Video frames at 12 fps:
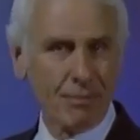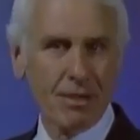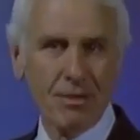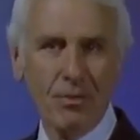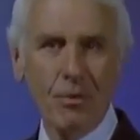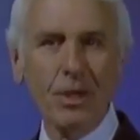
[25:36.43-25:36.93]

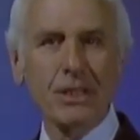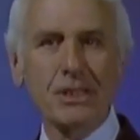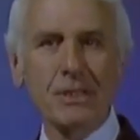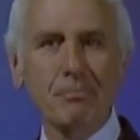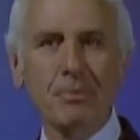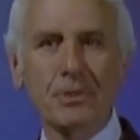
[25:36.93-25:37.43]
What a
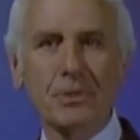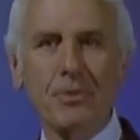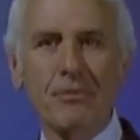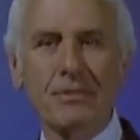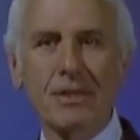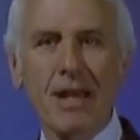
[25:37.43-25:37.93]
simple,
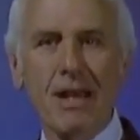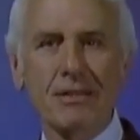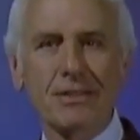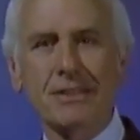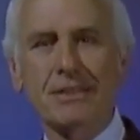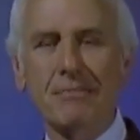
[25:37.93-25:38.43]
swift
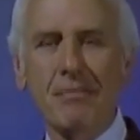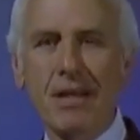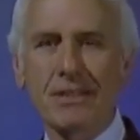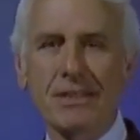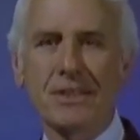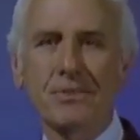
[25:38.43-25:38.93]
analysis to my
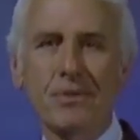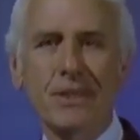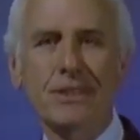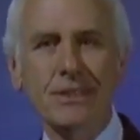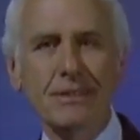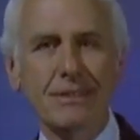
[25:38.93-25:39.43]

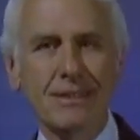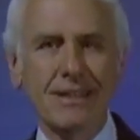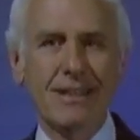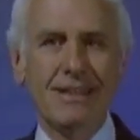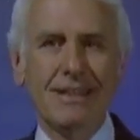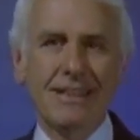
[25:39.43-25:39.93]
situation.
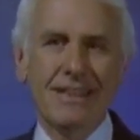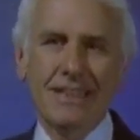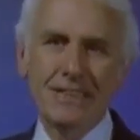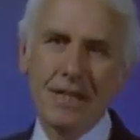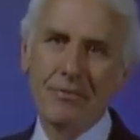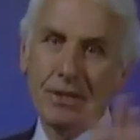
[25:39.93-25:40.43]
He
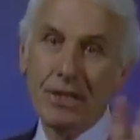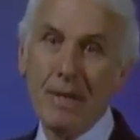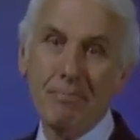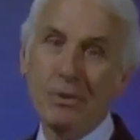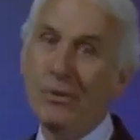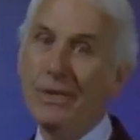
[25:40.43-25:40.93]
said, if you
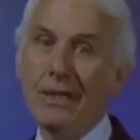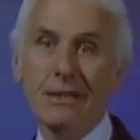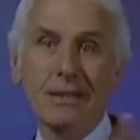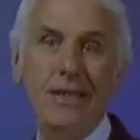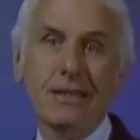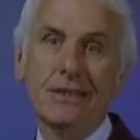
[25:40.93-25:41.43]
keep doing it,
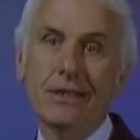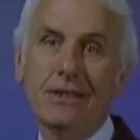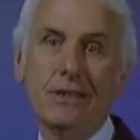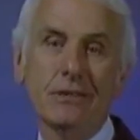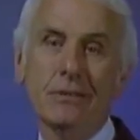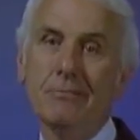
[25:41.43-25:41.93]
the next 6
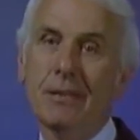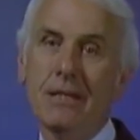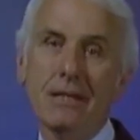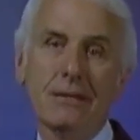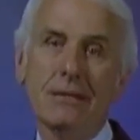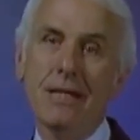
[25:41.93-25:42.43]
years will be
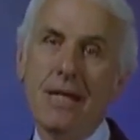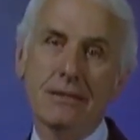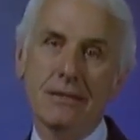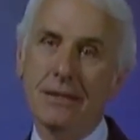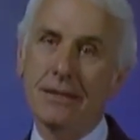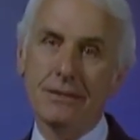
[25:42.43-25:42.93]
like the last
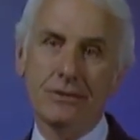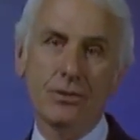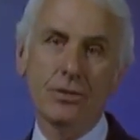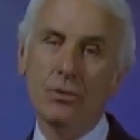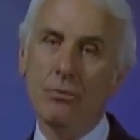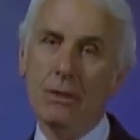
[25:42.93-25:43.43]
6. You
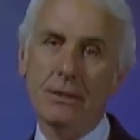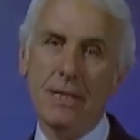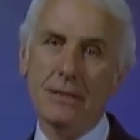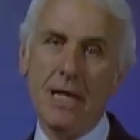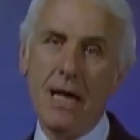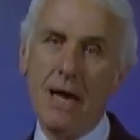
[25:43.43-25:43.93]
don't want
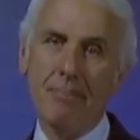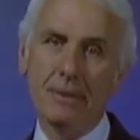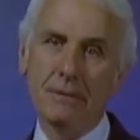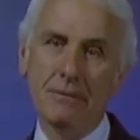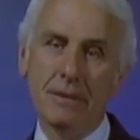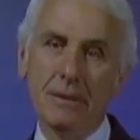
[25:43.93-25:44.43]
that to
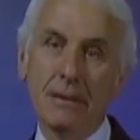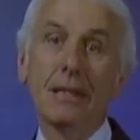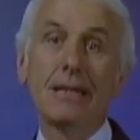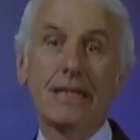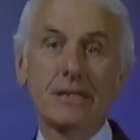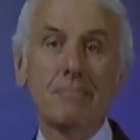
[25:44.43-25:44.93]
happen.
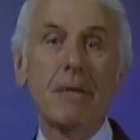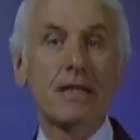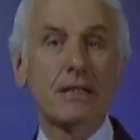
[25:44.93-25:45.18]
Let's make the